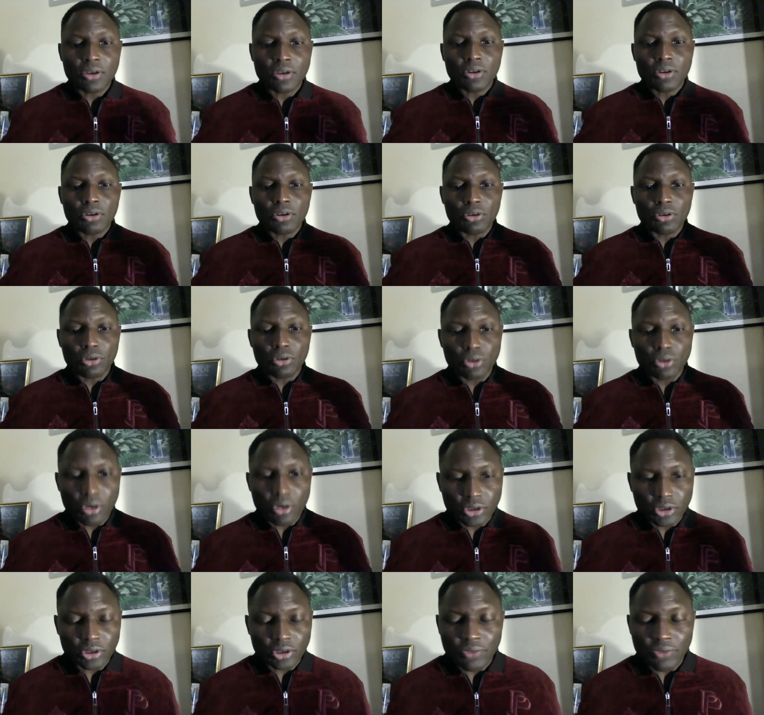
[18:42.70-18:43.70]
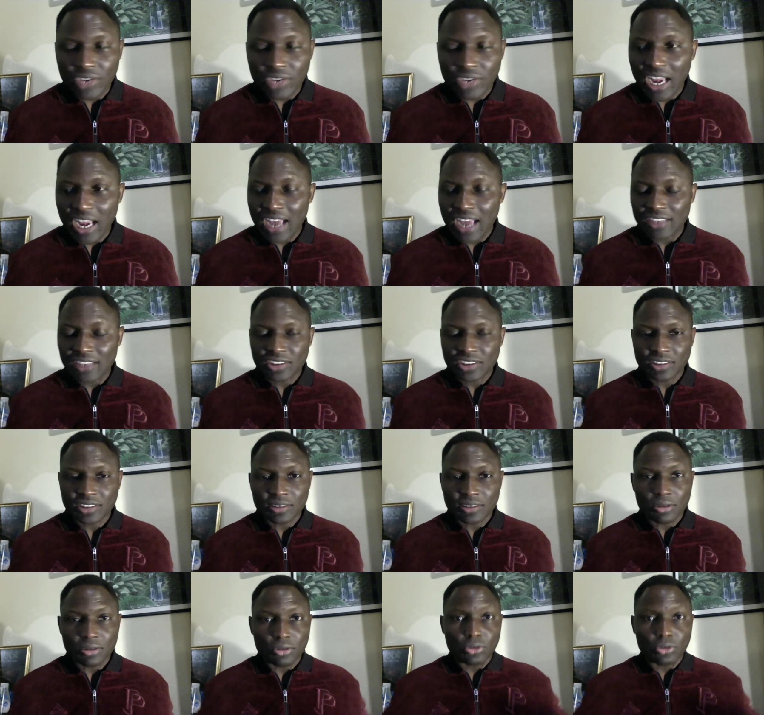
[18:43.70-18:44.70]
lots of cash,
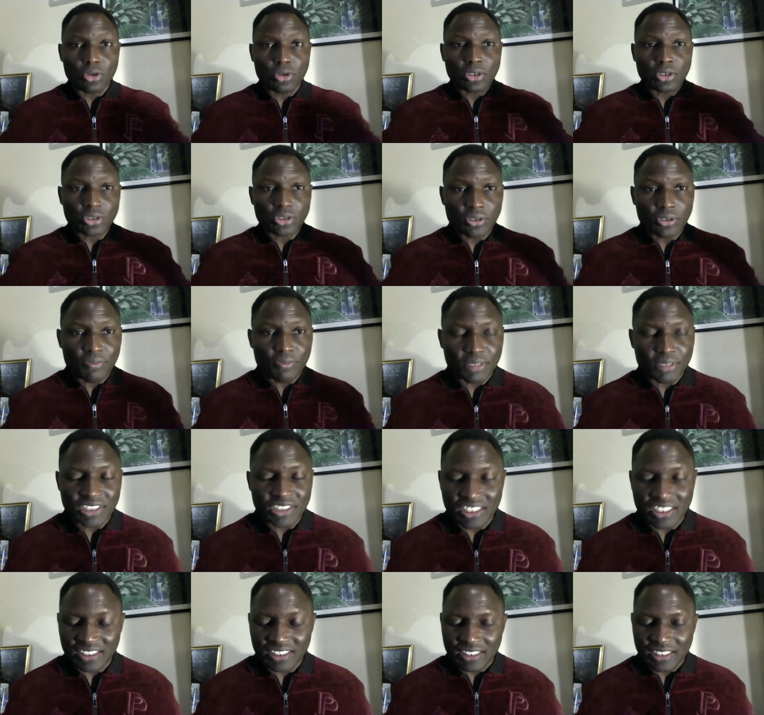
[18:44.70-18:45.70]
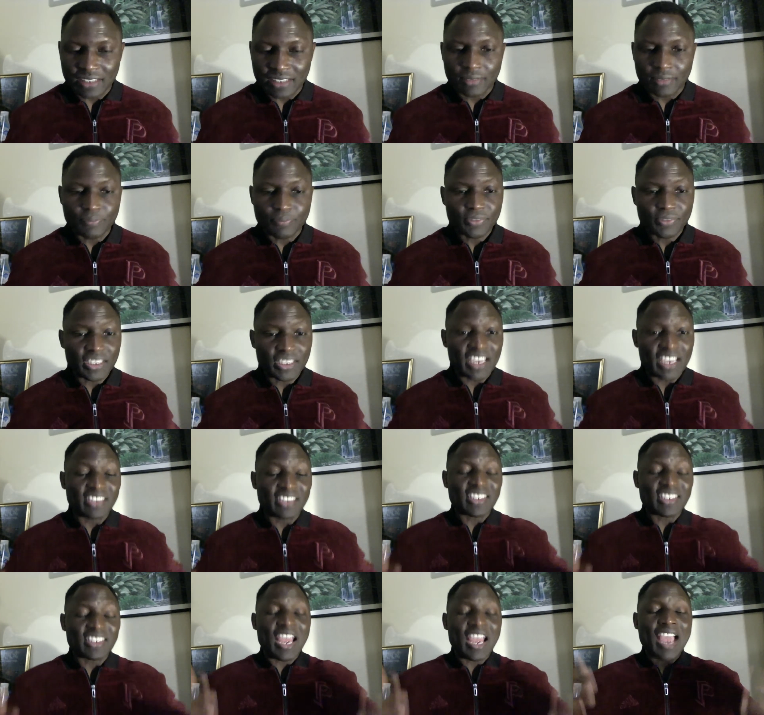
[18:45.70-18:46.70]
lots of material,
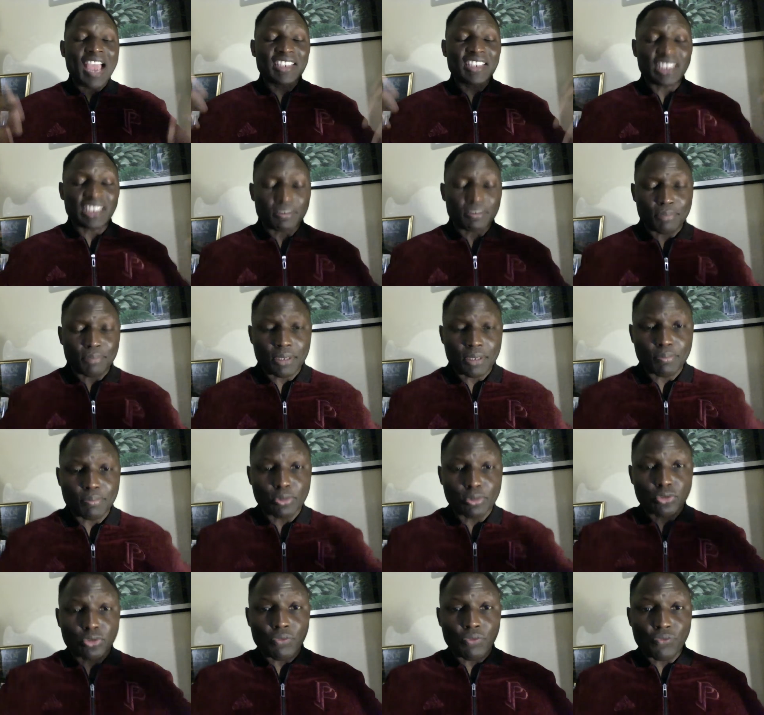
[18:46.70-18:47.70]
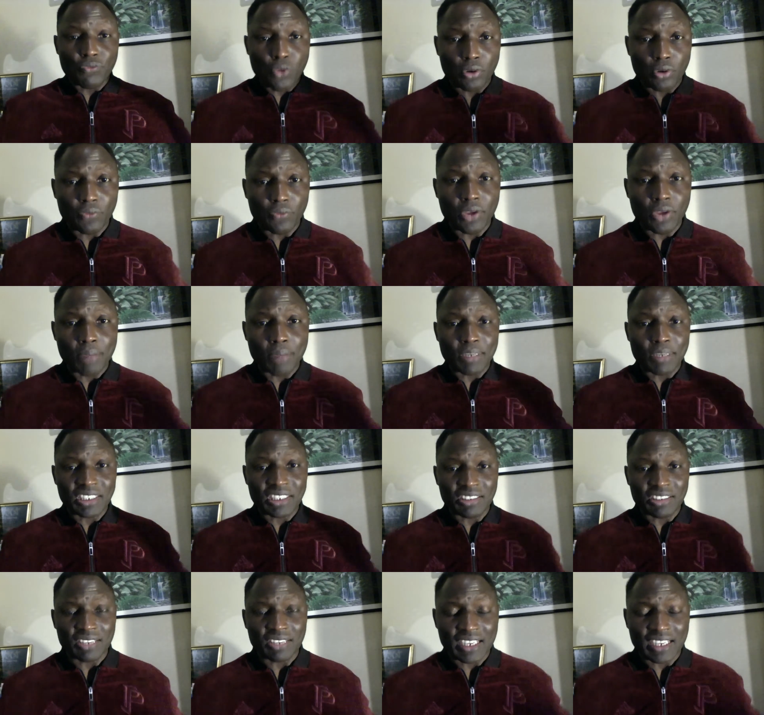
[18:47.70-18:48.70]
enticing people to vote for a
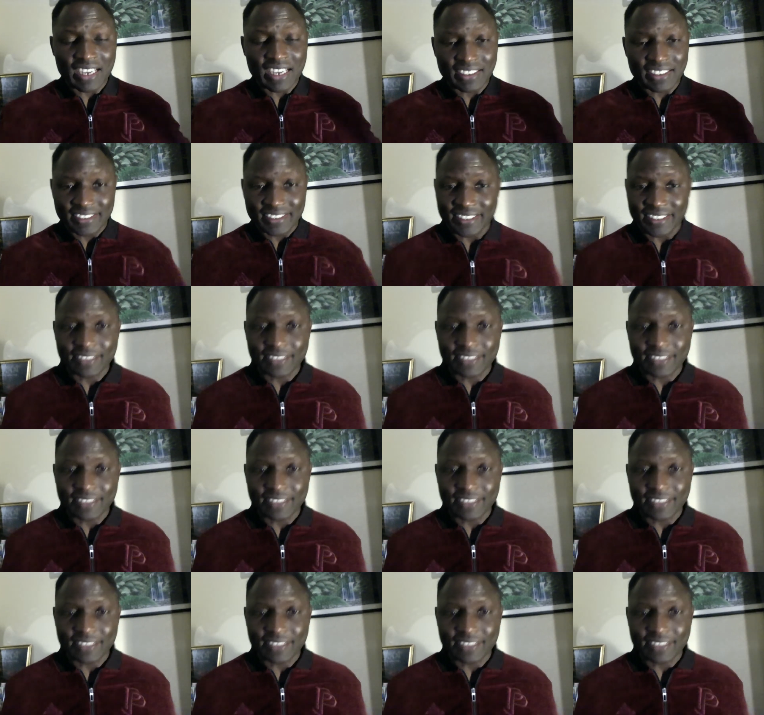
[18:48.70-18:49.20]
particular candidate.